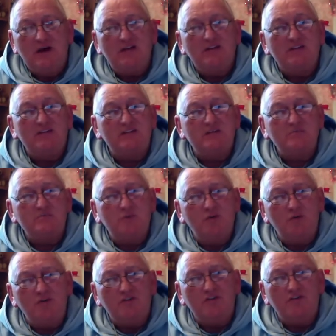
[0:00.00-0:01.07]
And it's
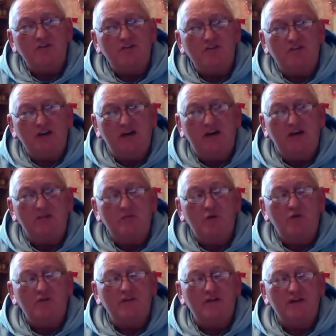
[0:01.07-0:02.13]
important today
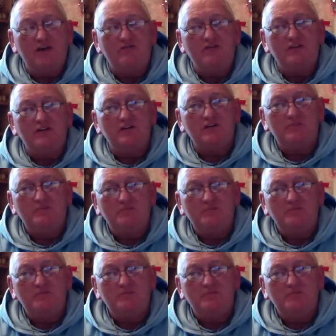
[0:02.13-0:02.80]
more than ever,